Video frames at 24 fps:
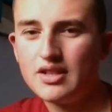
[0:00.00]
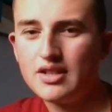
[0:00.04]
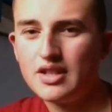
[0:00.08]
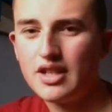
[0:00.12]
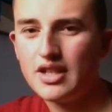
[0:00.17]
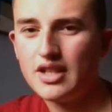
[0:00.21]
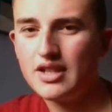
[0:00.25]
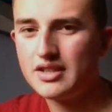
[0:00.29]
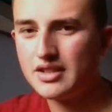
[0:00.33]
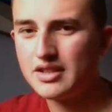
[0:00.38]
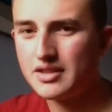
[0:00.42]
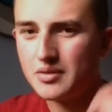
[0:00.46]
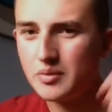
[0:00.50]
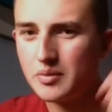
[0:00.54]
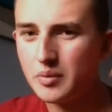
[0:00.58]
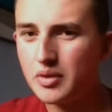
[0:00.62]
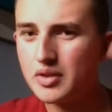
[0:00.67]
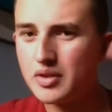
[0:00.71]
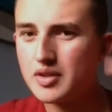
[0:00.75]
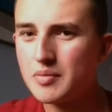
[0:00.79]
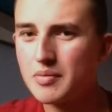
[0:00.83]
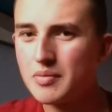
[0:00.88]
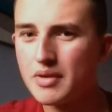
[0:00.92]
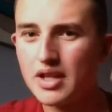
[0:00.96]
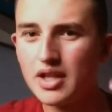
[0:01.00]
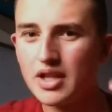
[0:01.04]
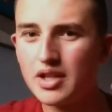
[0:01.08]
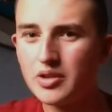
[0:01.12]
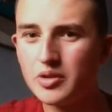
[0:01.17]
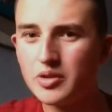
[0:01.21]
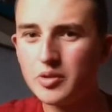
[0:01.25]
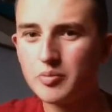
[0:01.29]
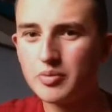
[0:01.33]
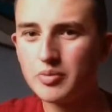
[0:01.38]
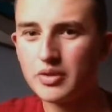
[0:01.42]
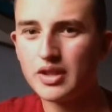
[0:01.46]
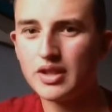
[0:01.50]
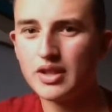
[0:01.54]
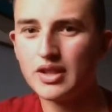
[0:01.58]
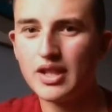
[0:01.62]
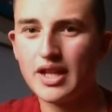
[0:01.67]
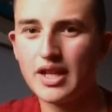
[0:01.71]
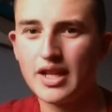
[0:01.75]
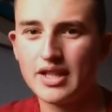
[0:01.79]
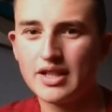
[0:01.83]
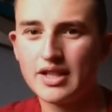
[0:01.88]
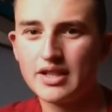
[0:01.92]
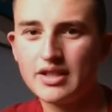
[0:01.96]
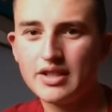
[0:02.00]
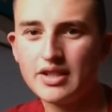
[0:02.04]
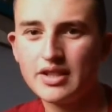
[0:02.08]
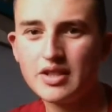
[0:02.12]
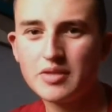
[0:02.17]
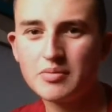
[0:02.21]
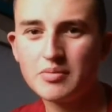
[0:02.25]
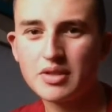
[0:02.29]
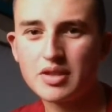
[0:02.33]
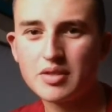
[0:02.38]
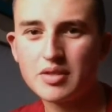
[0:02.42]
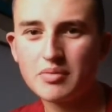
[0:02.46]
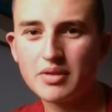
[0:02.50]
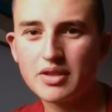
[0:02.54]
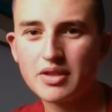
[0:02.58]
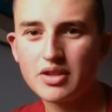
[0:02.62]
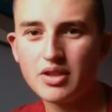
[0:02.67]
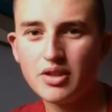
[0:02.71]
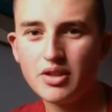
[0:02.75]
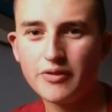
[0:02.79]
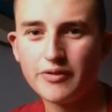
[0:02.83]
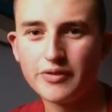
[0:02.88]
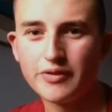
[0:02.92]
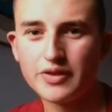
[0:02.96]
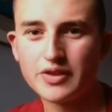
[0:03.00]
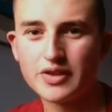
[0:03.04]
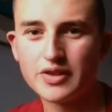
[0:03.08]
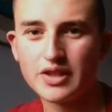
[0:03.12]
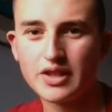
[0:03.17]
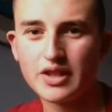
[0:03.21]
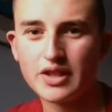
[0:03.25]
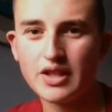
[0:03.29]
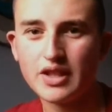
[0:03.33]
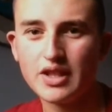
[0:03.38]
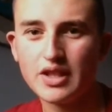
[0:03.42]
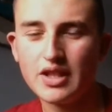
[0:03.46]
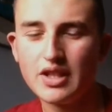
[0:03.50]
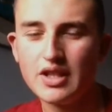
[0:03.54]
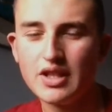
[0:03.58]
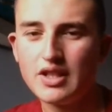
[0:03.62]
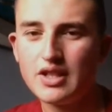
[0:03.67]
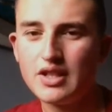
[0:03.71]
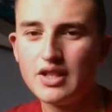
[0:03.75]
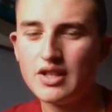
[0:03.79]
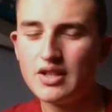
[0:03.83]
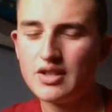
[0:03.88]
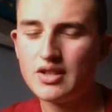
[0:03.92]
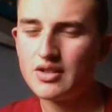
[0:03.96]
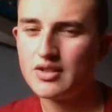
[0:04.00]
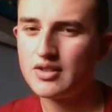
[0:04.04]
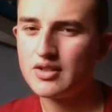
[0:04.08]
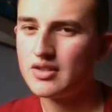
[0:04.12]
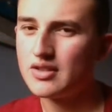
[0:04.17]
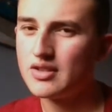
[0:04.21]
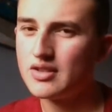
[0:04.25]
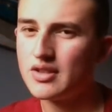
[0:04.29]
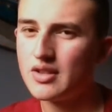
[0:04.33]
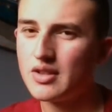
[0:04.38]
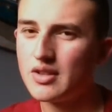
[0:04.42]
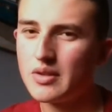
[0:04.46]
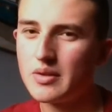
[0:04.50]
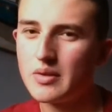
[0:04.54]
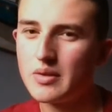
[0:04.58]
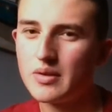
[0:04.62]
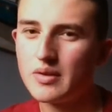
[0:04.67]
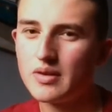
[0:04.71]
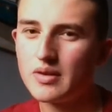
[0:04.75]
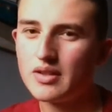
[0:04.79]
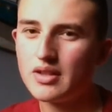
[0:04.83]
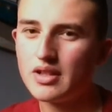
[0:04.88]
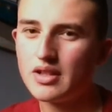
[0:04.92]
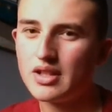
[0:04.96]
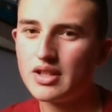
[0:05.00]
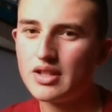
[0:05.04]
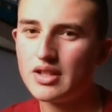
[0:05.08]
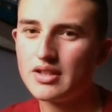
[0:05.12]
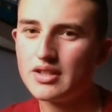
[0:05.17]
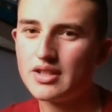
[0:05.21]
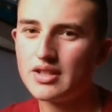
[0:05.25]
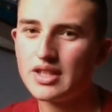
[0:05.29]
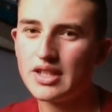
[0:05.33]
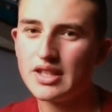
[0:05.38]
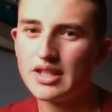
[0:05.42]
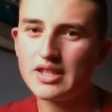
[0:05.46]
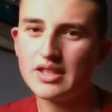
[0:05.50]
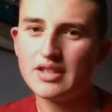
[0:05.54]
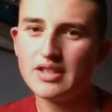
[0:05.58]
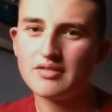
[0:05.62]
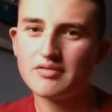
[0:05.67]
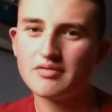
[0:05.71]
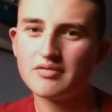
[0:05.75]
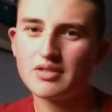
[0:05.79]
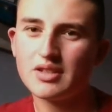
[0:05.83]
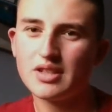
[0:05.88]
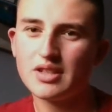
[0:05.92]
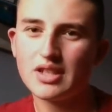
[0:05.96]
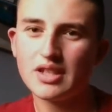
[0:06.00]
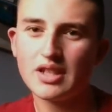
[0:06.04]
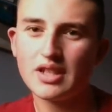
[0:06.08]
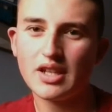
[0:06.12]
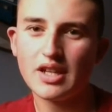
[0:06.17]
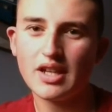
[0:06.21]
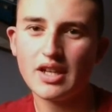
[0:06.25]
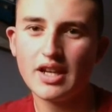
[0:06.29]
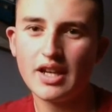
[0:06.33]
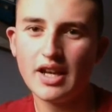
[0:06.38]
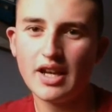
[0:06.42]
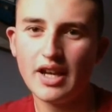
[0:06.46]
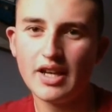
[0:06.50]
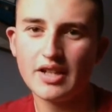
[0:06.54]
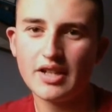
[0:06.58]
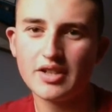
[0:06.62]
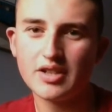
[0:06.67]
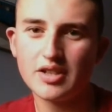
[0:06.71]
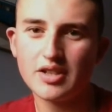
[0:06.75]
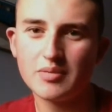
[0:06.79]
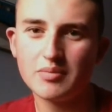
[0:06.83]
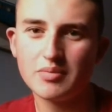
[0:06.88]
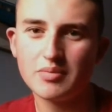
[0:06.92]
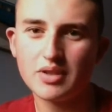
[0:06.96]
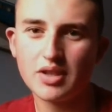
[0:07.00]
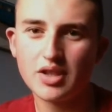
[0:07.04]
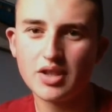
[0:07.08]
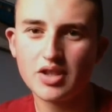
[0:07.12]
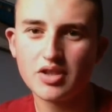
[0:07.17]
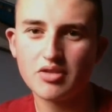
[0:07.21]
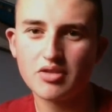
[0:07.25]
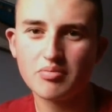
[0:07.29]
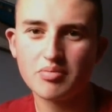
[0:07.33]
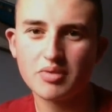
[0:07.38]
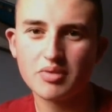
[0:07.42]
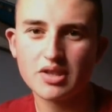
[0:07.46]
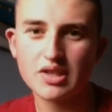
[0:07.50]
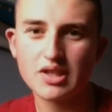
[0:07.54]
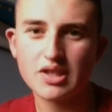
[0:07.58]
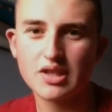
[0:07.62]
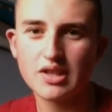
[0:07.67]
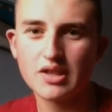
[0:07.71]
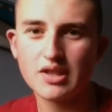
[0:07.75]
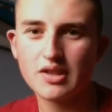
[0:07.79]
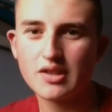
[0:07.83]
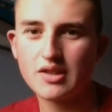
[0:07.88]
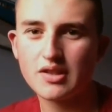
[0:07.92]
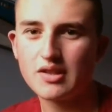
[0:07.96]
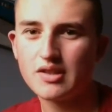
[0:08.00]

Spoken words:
And he was a bit loopy, and he's meant to be an officer, so that didn't really add up 100%.